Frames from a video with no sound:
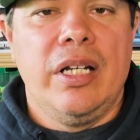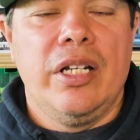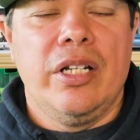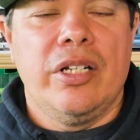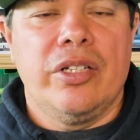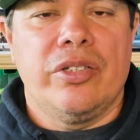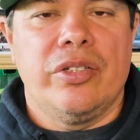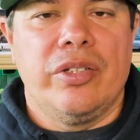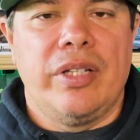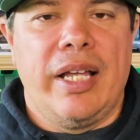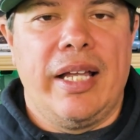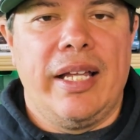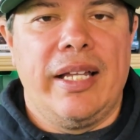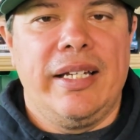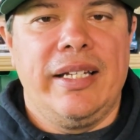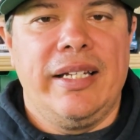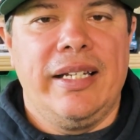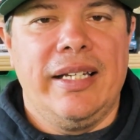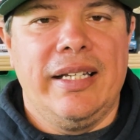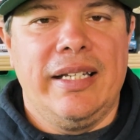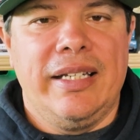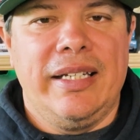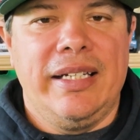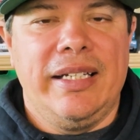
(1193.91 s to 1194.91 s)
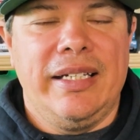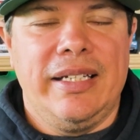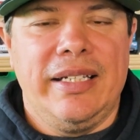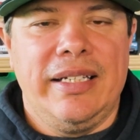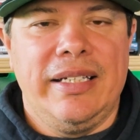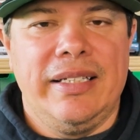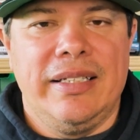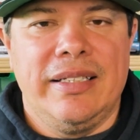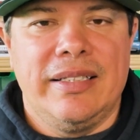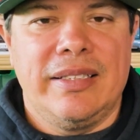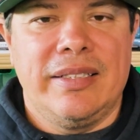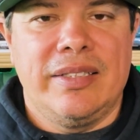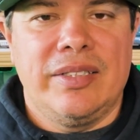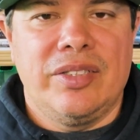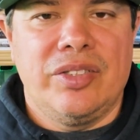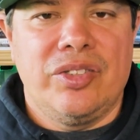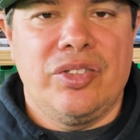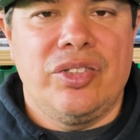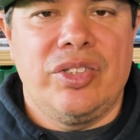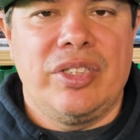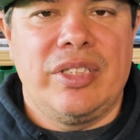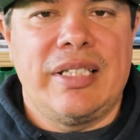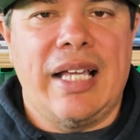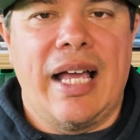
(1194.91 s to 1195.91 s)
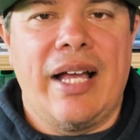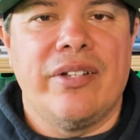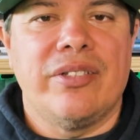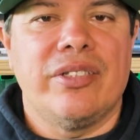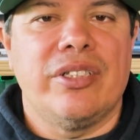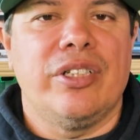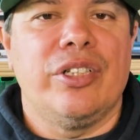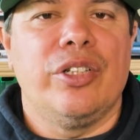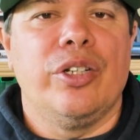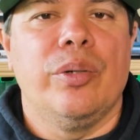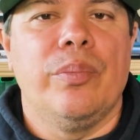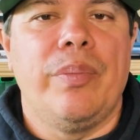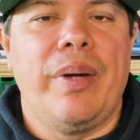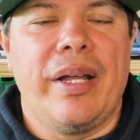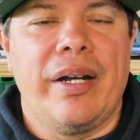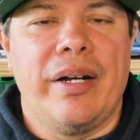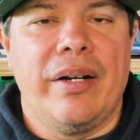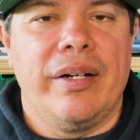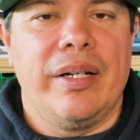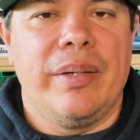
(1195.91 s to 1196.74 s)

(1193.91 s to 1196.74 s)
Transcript: so that he sounds a little better.